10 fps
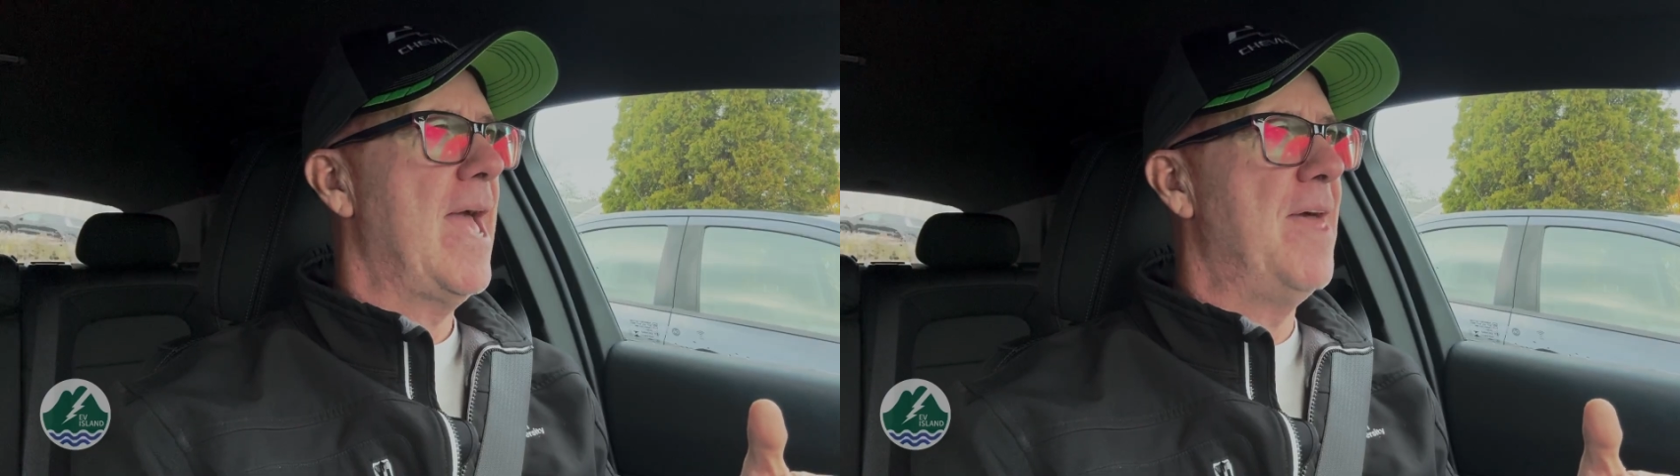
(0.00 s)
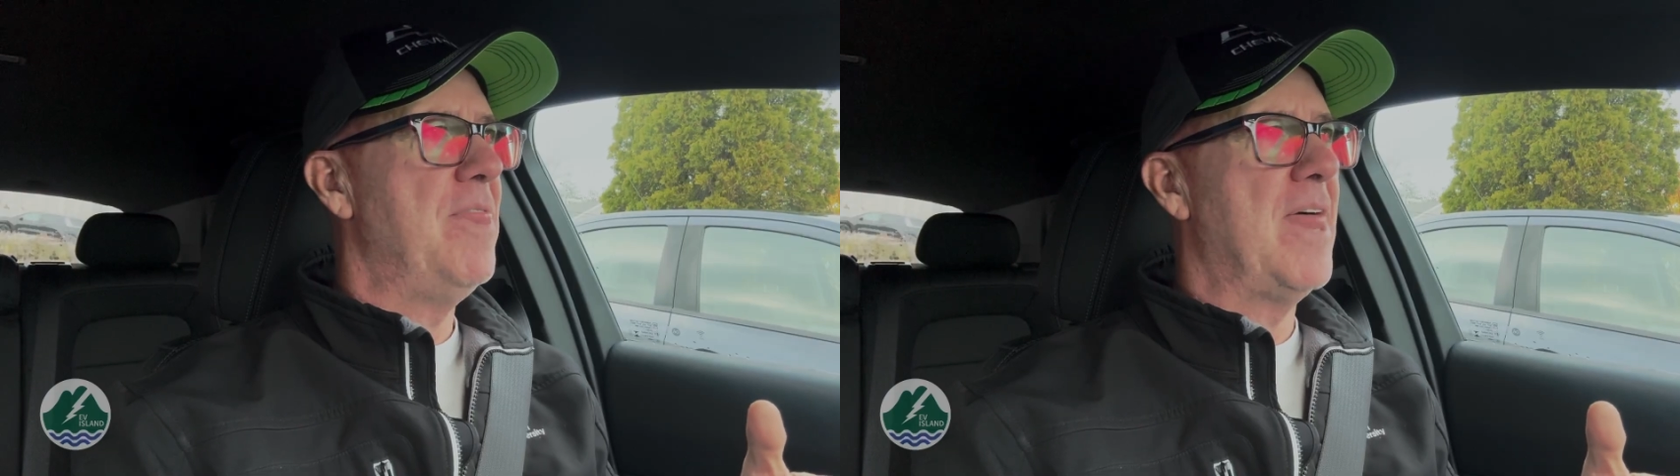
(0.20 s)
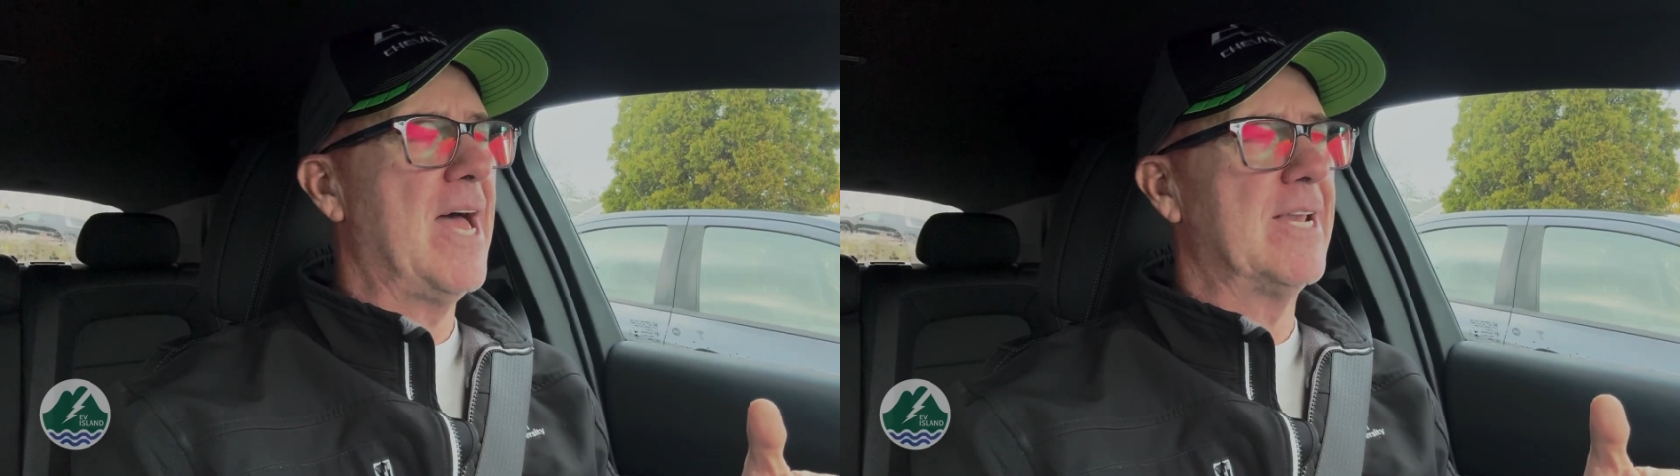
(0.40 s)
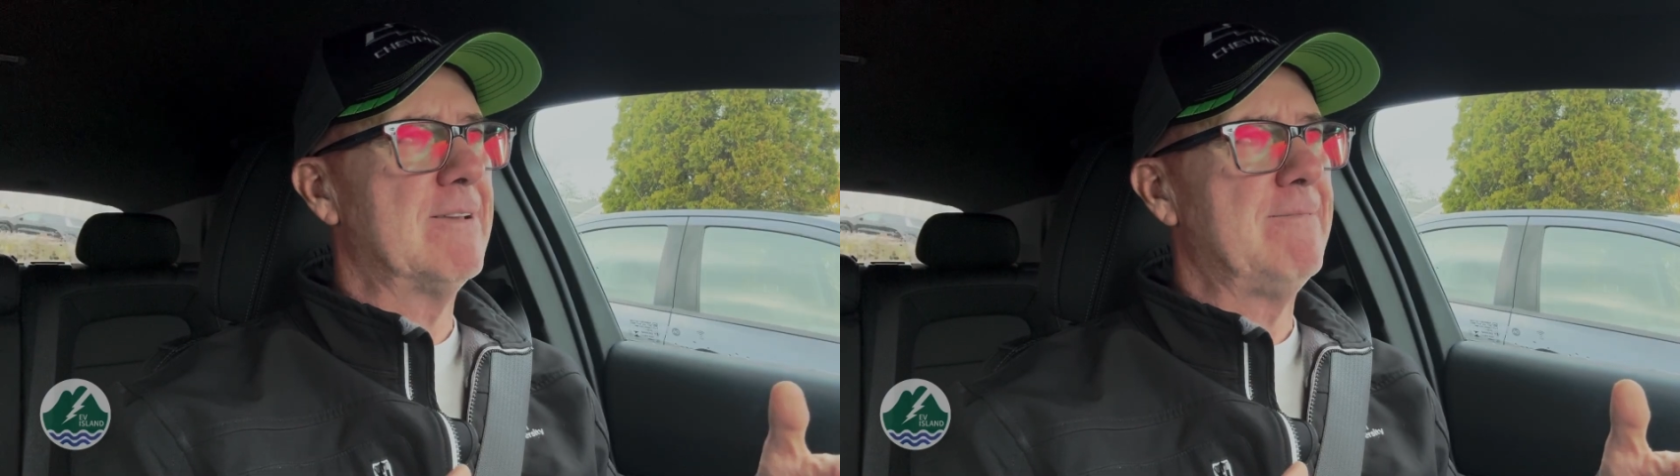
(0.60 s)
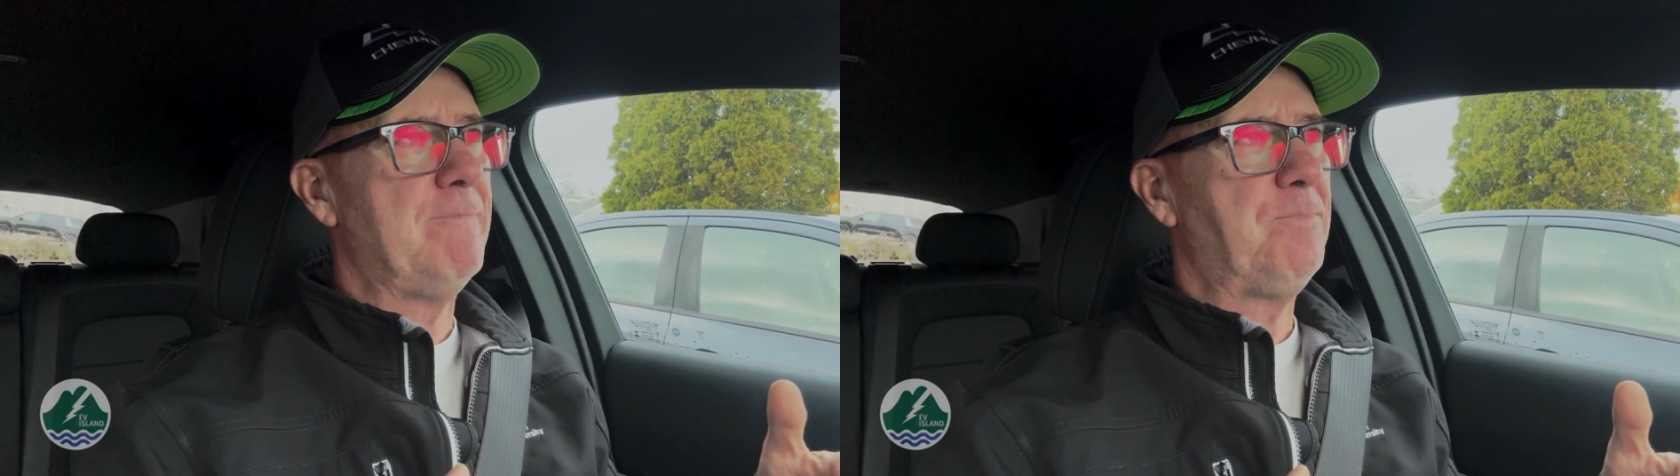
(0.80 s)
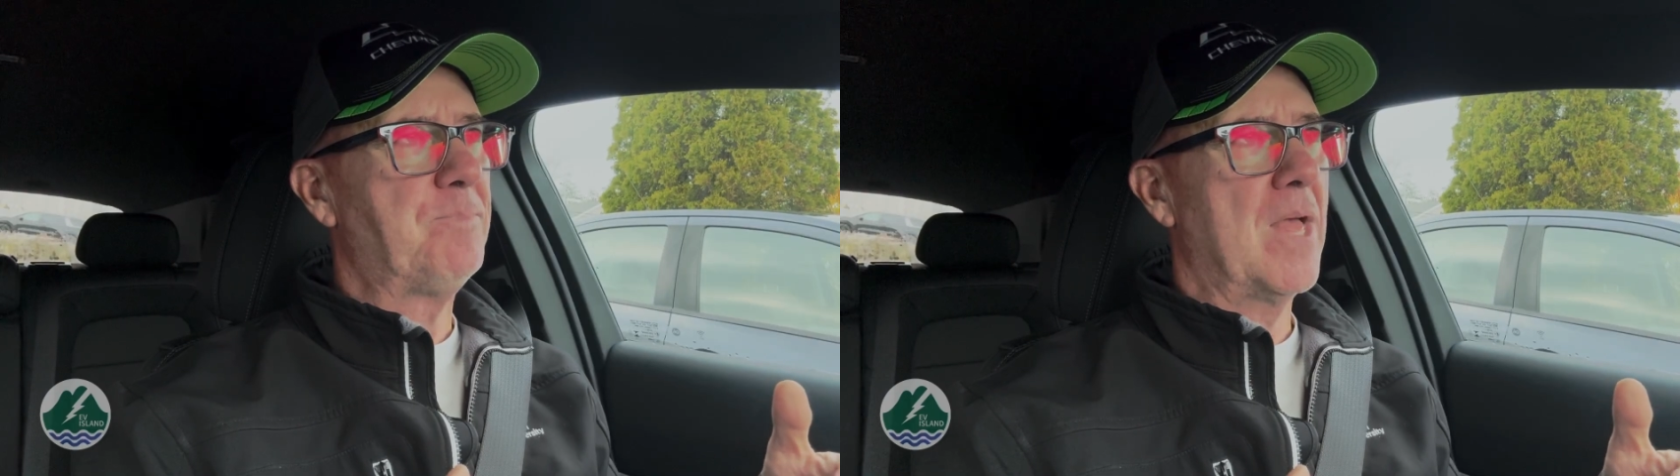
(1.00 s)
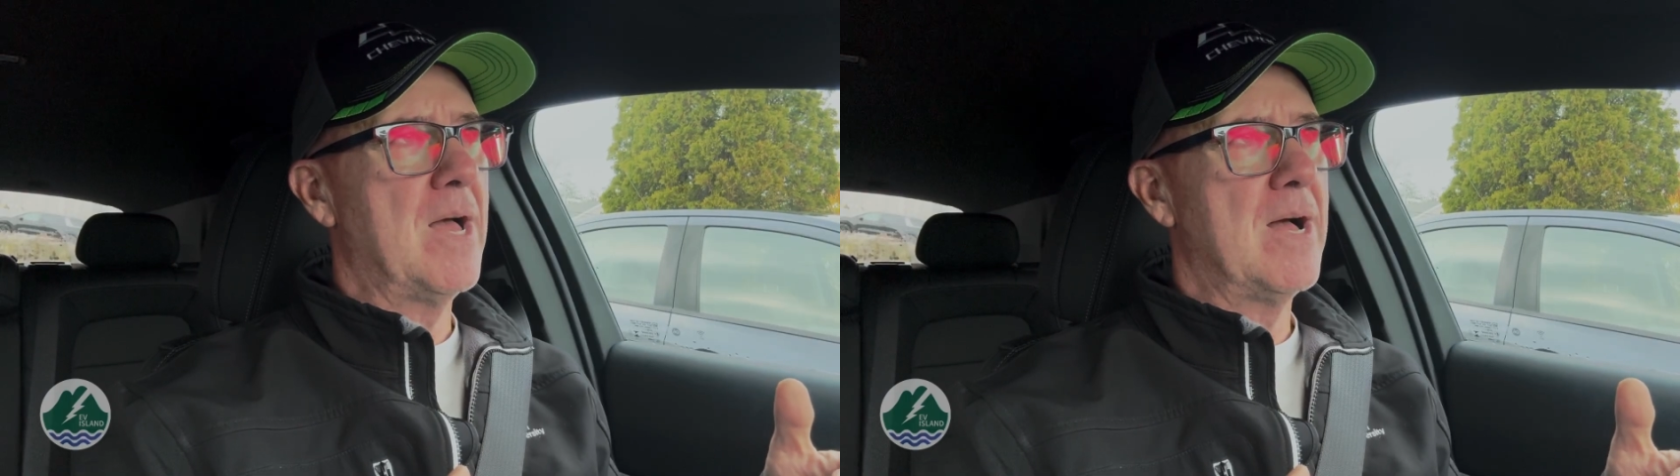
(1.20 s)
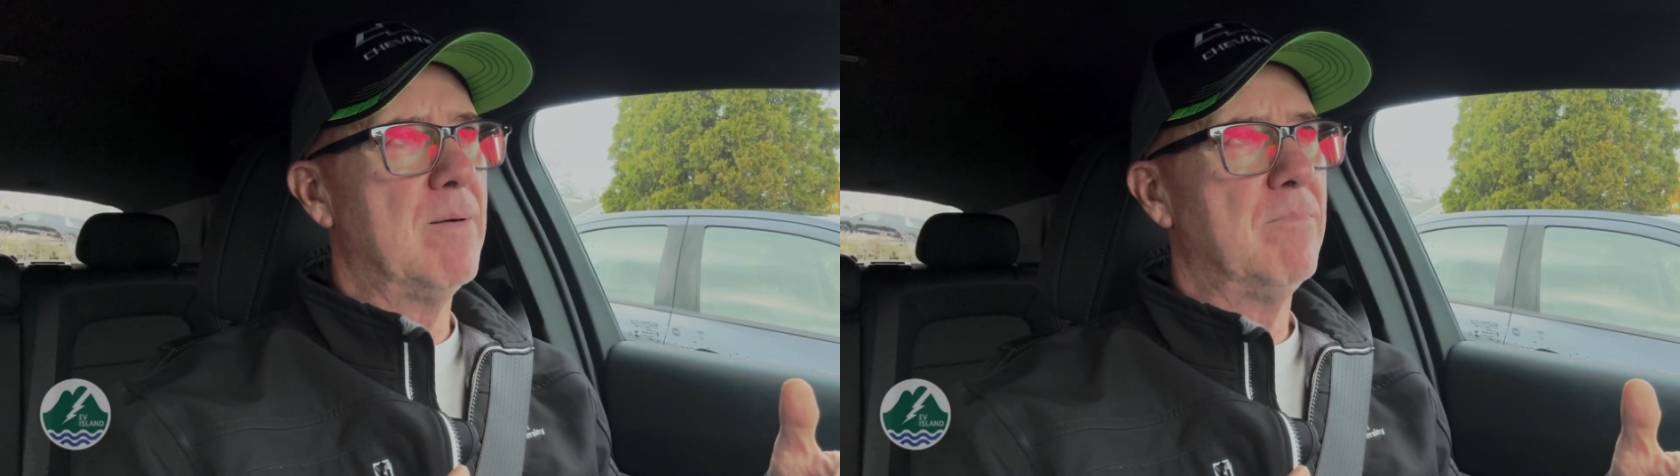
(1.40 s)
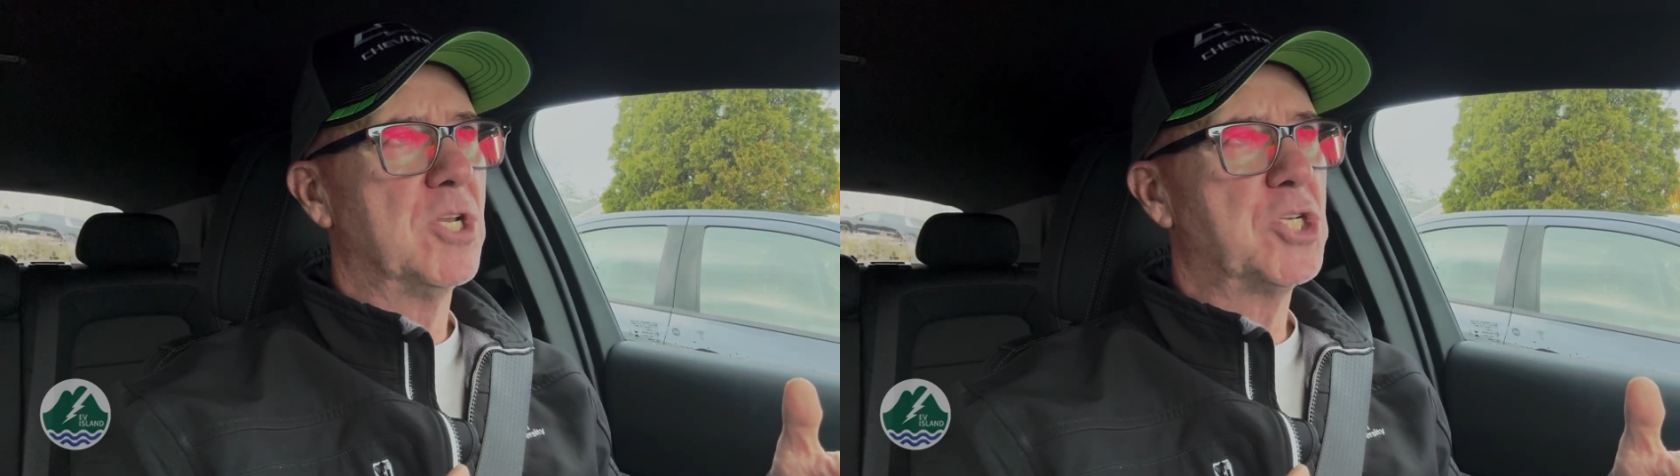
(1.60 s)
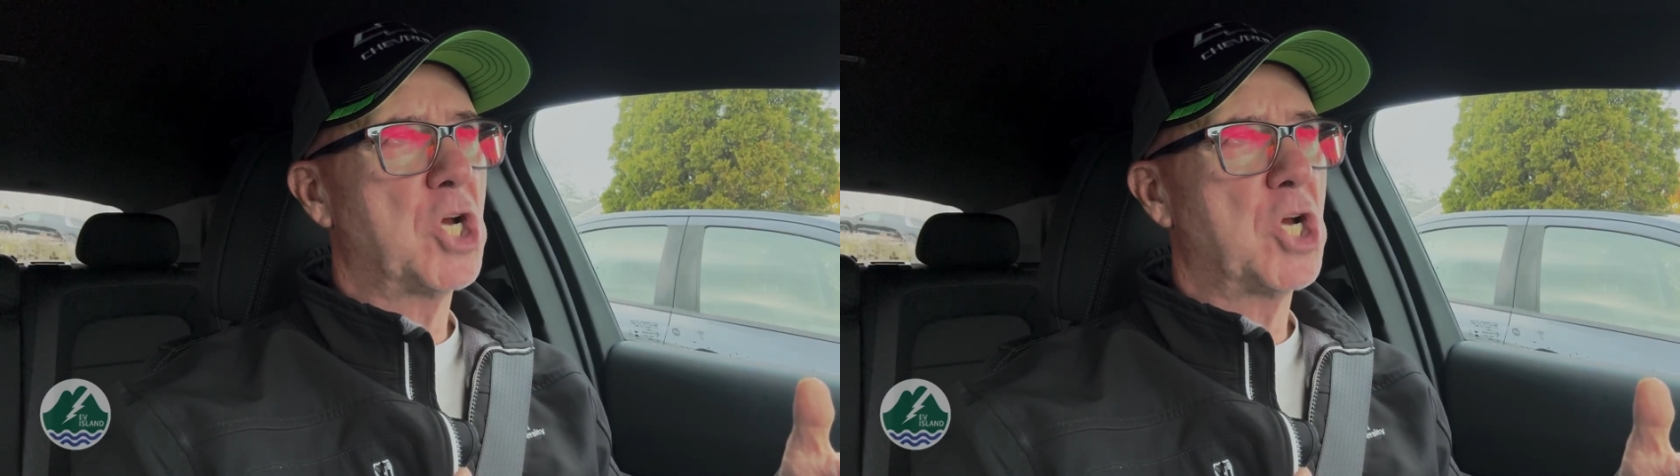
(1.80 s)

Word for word: and that the